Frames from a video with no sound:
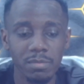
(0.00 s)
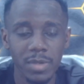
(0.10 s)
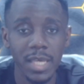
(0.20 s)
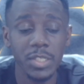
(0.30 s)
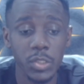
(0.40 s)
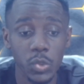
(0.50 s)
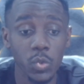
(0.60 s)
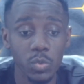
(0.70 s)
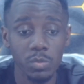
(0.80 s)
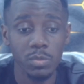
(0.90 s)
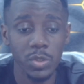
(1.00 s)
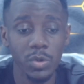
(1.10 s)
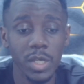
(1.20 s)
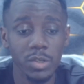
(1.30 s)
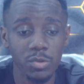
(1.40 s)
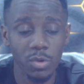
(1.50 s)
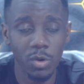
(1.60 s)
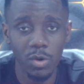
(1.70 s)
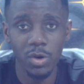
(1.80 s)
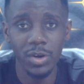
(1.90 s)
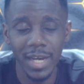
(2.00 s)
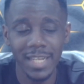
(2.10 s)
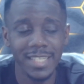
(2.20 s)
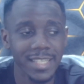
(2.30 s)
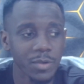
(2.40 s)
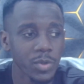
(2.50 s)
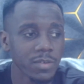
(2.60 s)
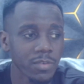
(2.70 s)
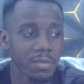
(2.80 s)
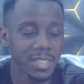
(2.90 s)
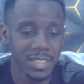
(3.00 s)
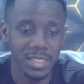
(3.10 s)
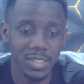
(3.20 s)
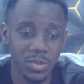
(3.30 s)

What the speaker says: a draw and a win for Man City.